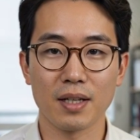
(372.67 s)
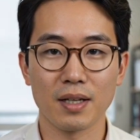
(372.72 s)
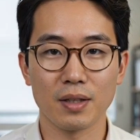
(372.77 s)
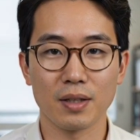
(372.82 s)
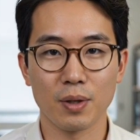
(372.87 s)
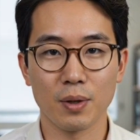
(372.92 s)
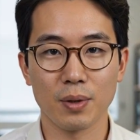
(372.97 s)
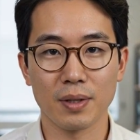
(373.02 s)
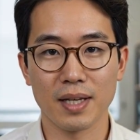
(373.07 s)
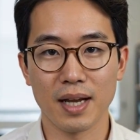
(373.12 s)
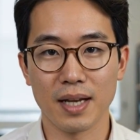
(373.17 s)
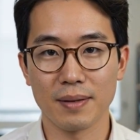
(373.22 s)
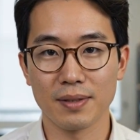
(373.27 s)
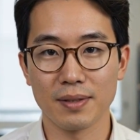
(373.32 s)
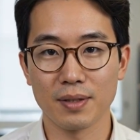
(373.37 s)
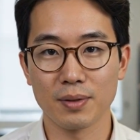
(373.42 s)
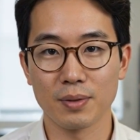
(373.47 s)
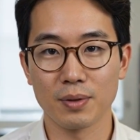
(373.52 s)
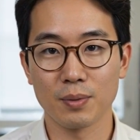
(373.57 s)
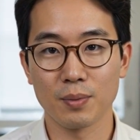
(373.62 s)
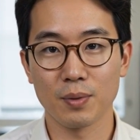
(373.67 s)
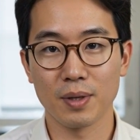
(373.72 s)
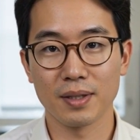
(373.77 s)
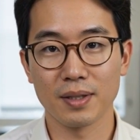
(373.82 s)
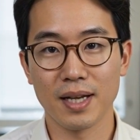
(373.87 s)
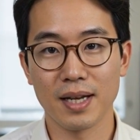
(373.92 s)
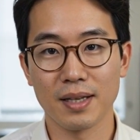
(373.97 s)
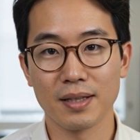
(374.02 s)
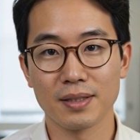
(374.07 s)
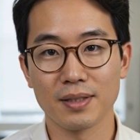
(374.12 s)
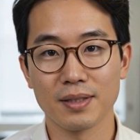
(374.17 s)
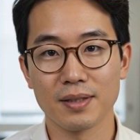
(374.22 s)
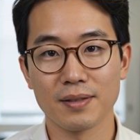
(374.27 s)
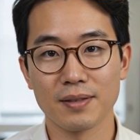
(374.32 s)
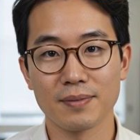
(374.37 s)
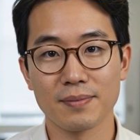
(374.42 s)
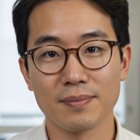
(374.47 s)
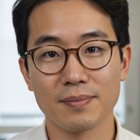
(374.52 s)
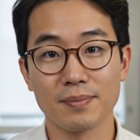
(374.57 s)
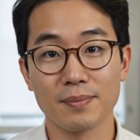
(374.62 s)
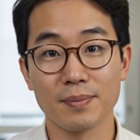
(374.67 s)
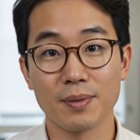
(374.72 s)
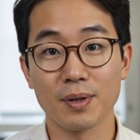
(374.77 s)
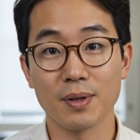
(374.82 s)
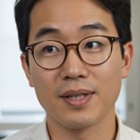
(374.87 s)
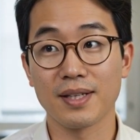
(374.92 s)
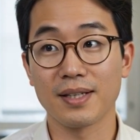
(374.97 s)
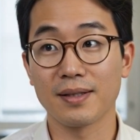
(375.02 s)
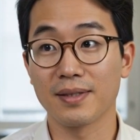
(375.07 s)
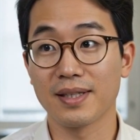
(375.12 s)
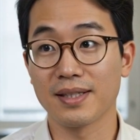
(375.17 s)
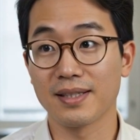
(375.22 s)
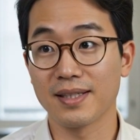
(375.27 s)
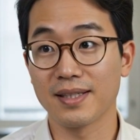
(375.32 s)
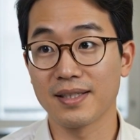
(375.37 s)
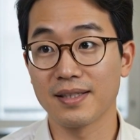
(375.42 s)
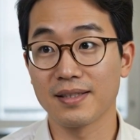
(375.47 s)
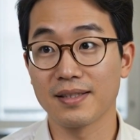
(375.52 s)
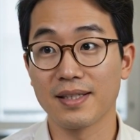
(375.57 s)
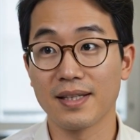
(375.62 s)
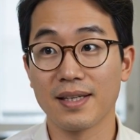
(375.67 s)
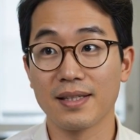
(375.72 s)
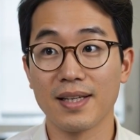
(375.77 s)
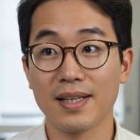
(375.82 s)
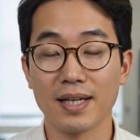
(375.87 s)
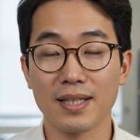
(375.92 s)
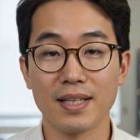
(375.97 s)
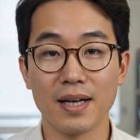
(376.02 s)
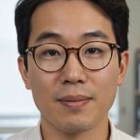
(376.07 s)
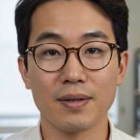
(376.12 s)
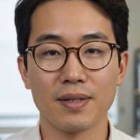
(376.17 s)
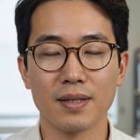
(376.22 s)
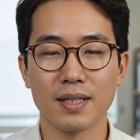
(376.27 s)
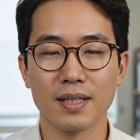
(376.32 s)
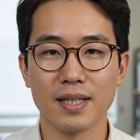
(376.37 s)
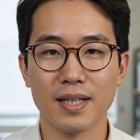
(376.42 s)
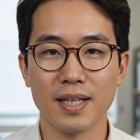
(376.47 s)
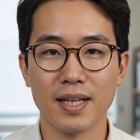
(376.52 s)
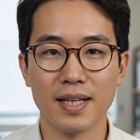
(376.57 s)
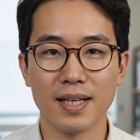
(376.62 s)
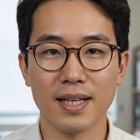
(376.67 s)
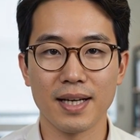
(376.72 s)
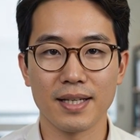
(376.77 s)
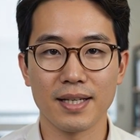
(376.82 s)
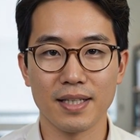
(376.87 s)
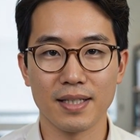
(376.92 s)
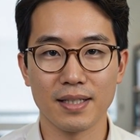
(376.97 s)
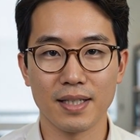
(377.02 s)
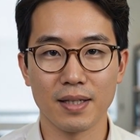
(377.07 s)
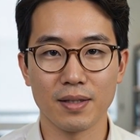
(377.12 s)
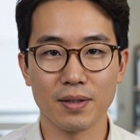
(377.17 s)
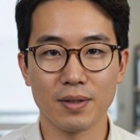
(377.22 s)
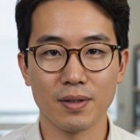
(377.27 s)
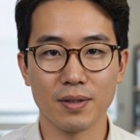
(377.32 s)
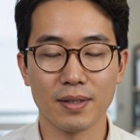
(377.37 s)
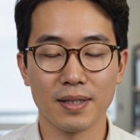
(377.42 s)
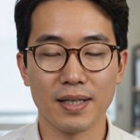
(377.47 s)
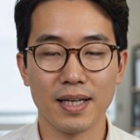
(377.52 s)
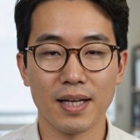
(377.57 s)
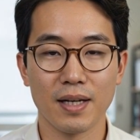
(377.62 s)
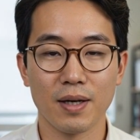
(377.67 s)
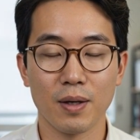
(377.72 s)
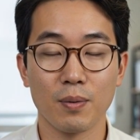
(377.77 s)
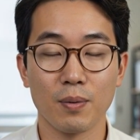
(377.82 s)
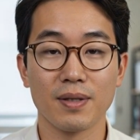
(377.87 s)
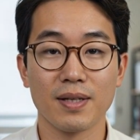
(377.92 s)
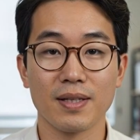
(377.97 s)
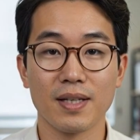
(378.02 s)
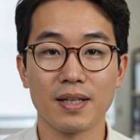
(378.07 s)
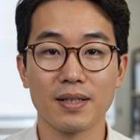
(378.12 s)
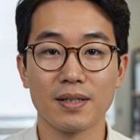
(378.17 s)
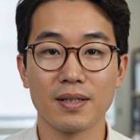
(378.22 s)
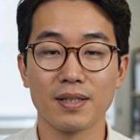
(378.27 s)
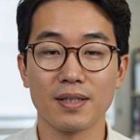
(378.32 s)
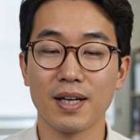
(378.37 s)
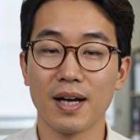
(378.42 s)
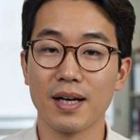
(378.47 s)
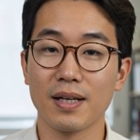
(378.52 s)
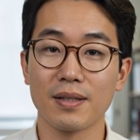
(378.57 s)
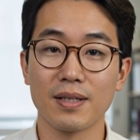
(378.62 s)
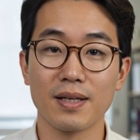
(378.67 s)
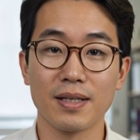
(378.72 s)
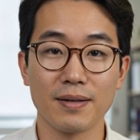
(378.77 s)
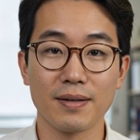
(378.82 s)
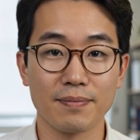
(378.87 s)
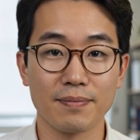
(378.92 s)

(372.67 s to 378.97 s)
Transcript: Growing diamonds was one challenge. Producing them consistently, economically, and at industrial scale was another entirely.